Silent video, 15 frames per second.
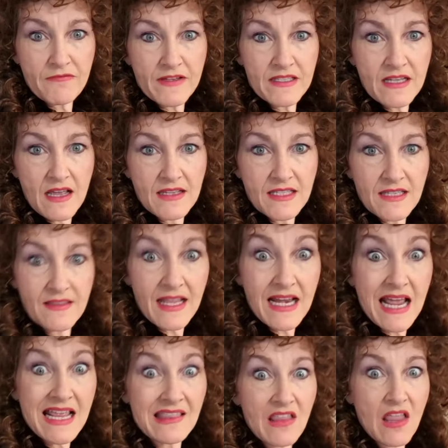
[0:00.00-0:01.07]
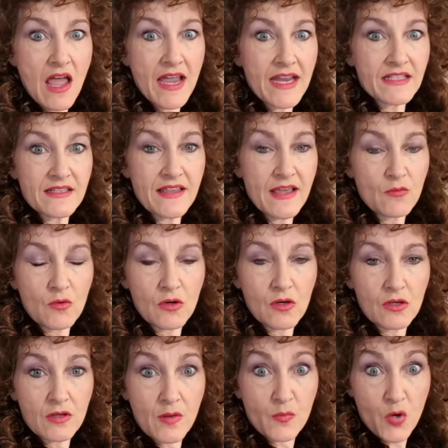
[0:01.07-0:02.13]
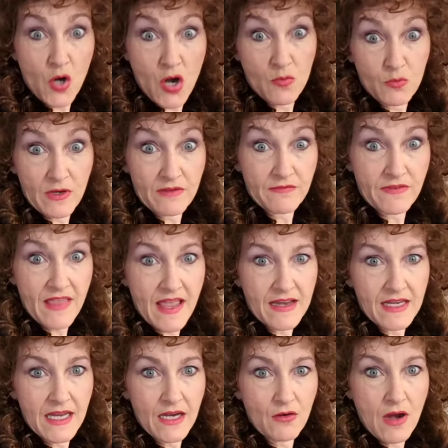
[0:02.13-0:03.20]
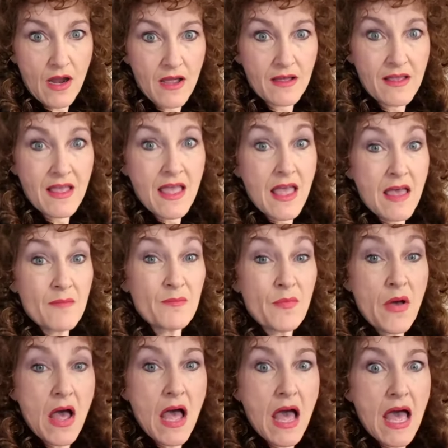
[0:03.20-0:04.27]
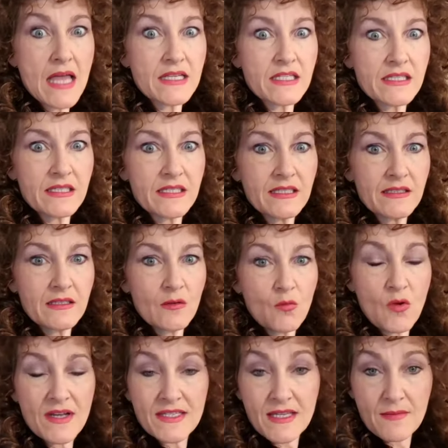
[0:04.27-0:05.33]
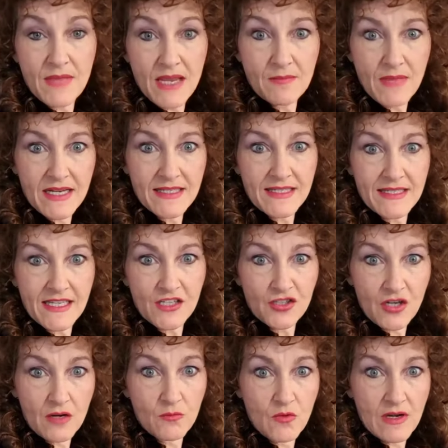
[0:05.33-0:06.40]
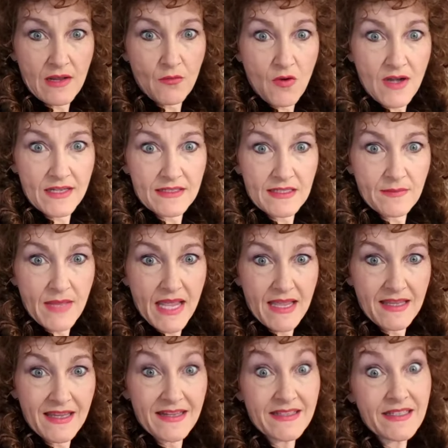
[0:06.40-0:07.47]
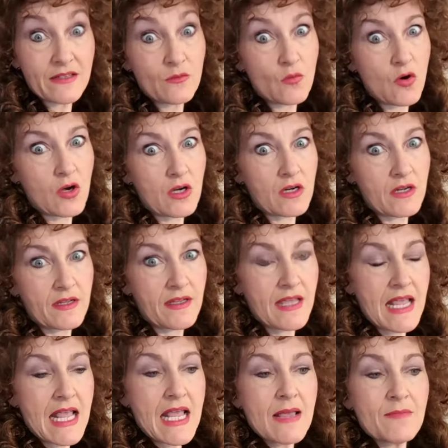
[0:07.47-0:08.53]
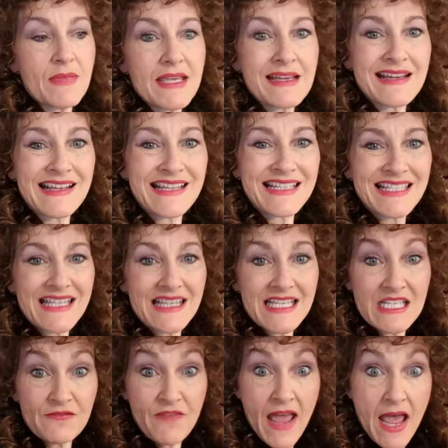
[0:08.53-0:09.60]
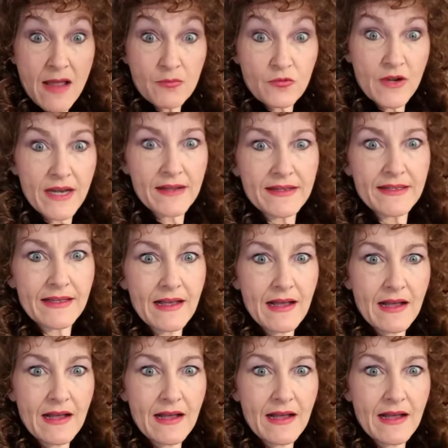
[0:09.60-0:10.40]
a dozen that I liked that were appropriate for that era, but once I made my decision on what I wanted to make, it didn't work because this fabric